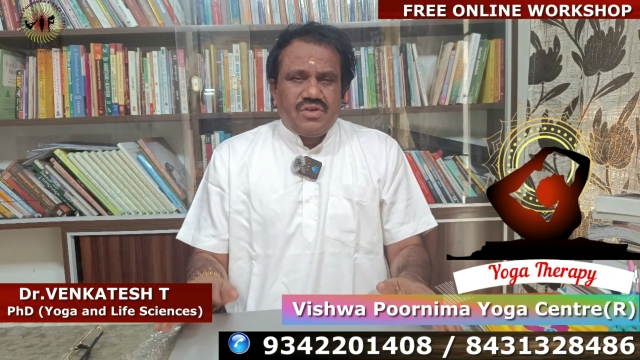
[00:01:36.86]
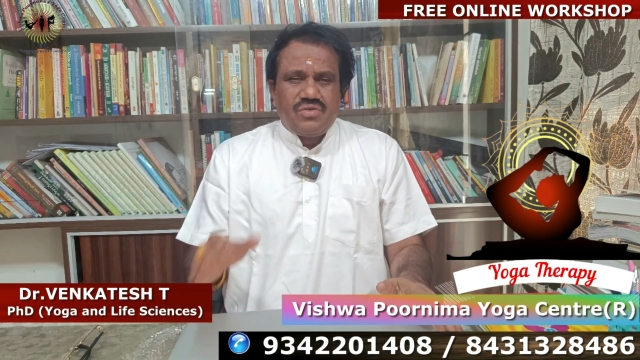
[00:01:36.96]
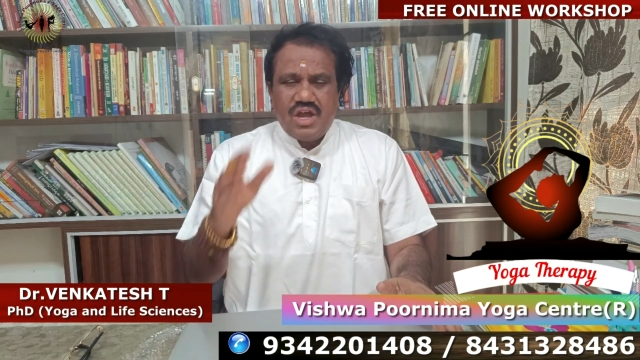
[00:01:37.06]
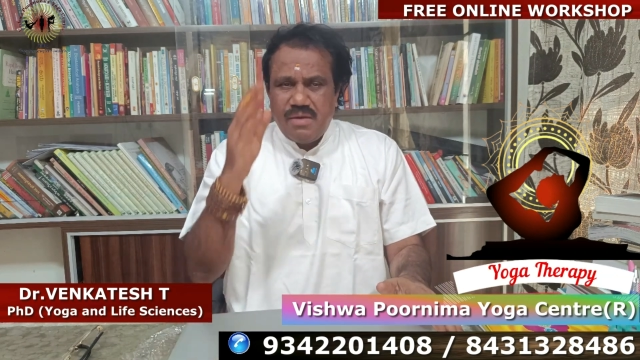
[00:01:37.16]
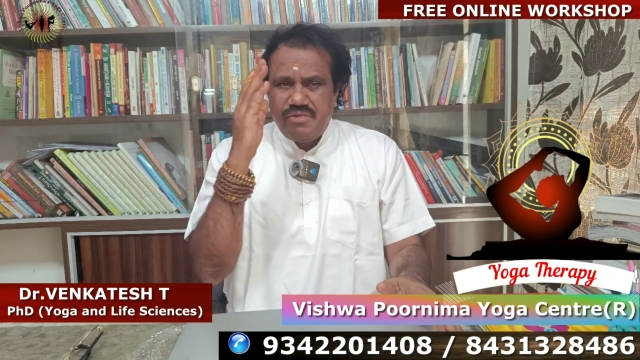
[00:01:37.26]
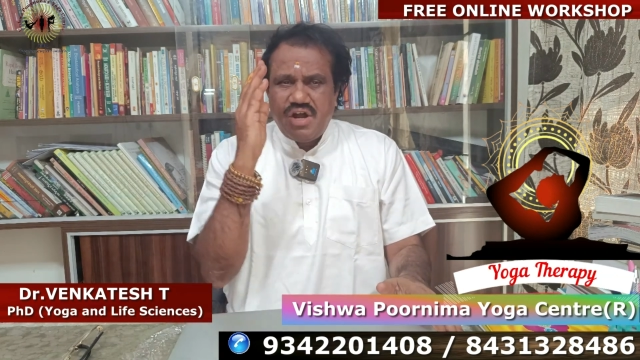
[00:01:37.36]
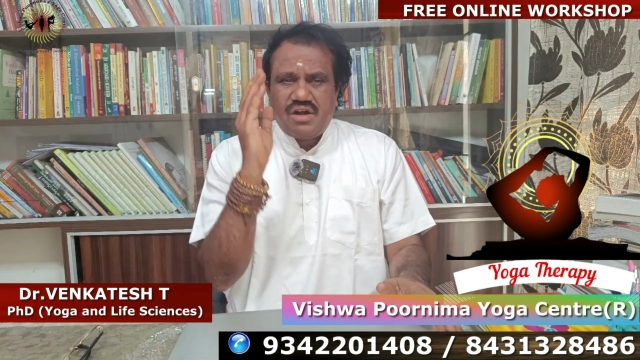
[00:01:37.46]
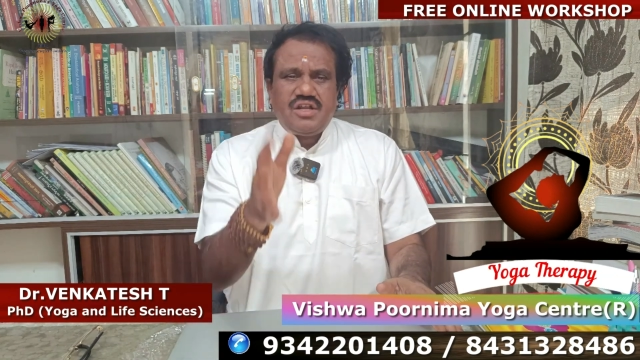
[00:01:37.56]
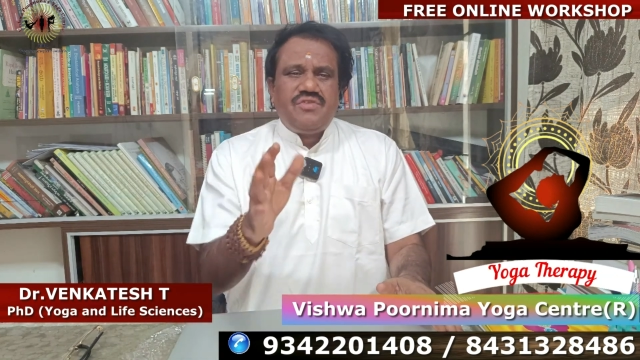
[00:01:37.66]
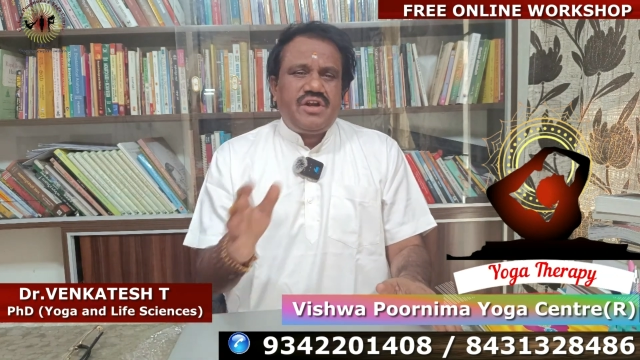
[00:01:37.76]
So I am
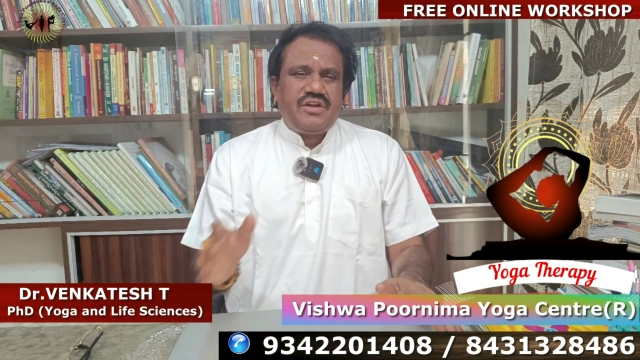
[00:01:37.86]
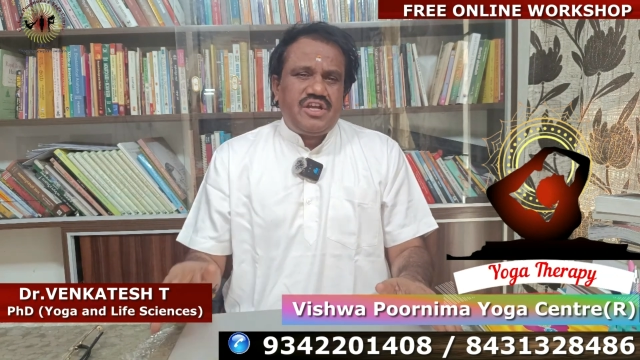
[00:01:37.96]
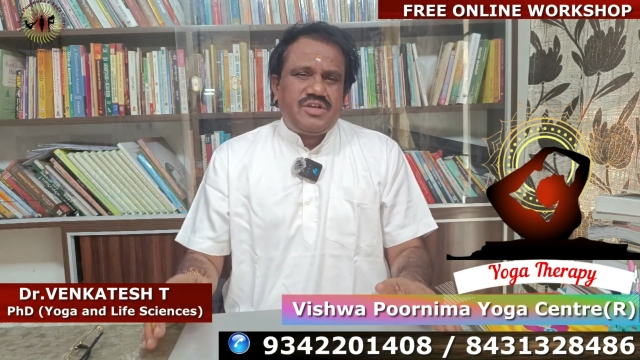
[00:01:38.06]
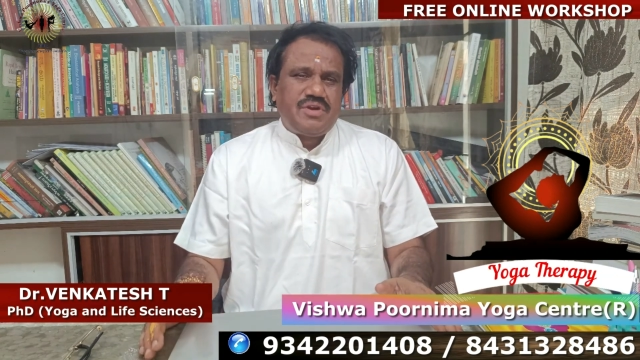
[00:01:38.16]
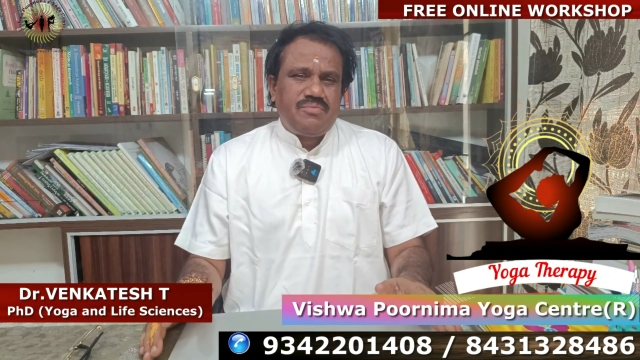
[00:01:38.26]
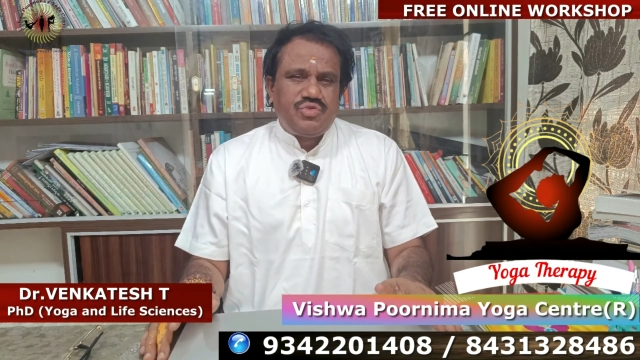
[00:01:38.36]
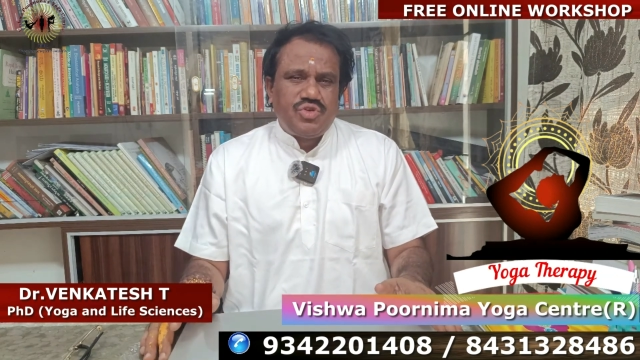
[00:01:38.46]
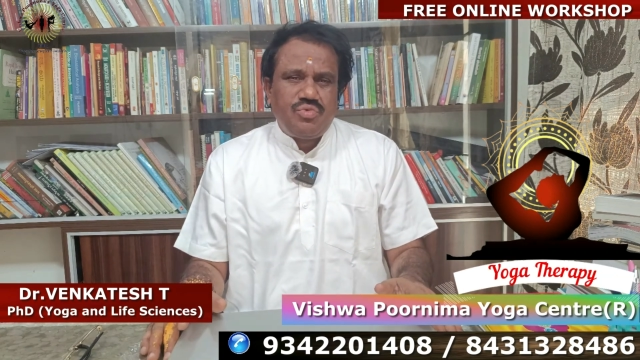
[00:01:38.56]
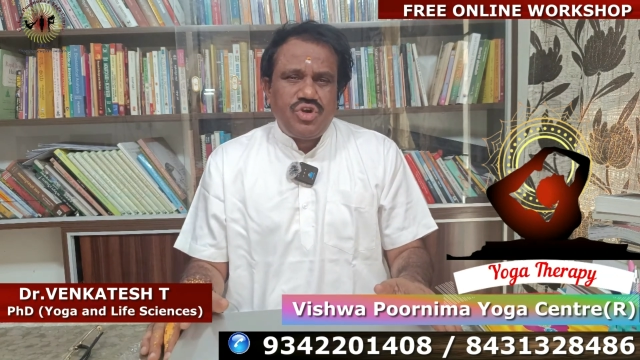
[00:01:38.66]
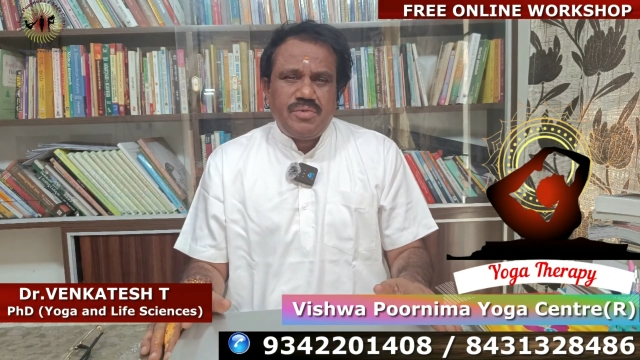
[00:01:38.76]
Dr. Venkatesh from
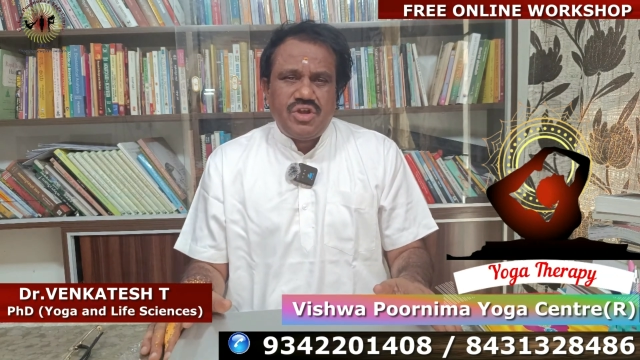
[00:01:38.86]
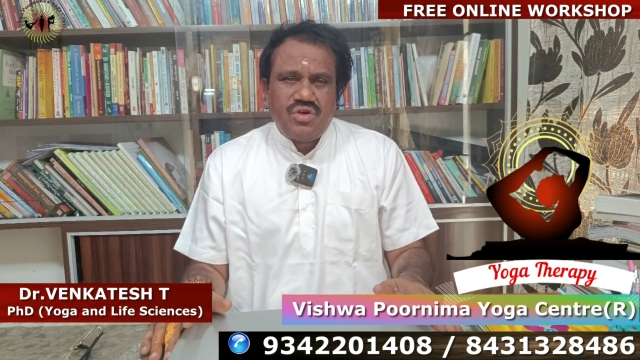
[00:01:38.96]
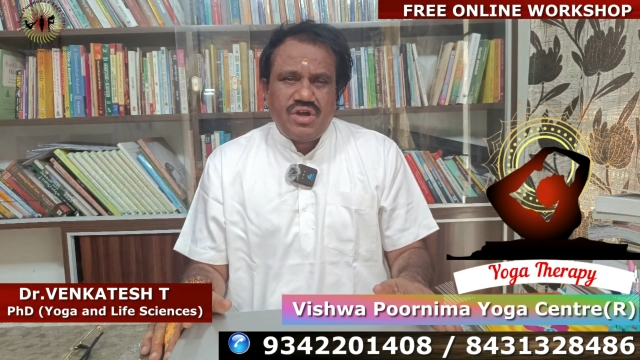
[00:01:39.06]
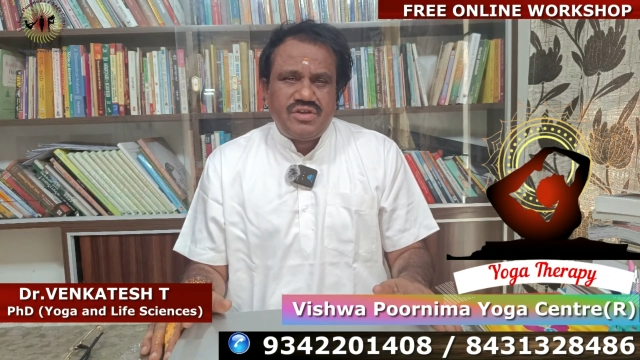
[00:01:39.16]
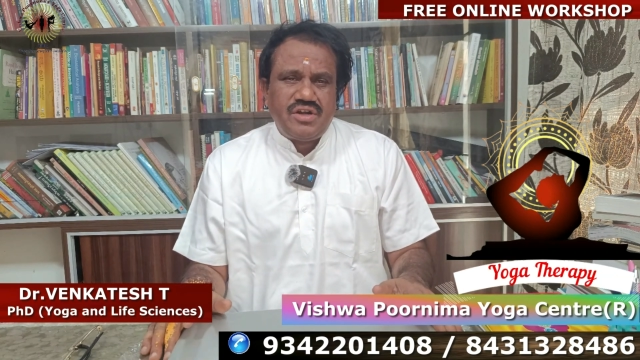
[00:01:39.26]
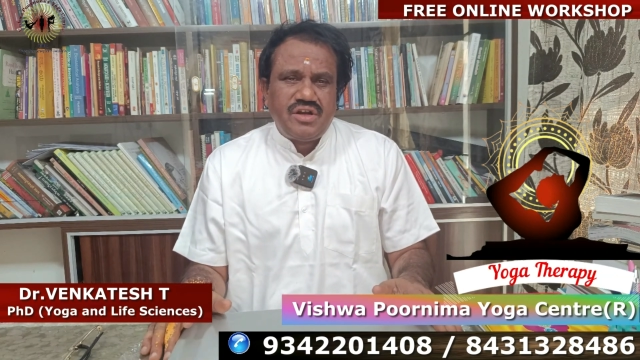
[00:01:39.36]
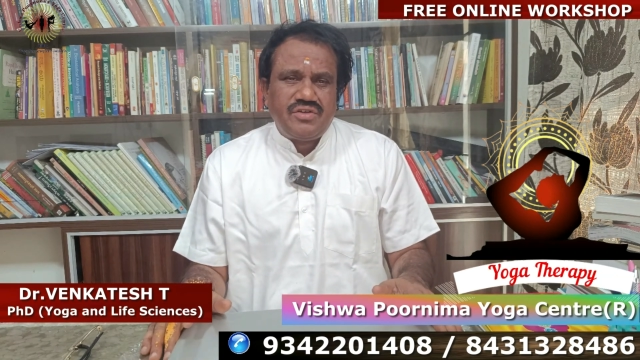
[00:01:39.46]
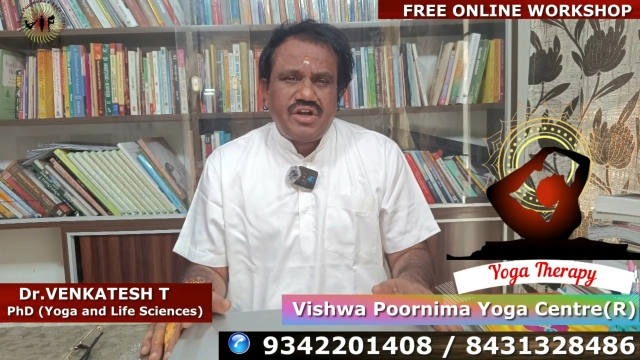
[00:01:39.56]
Vishwa Poornima Yoga Centre,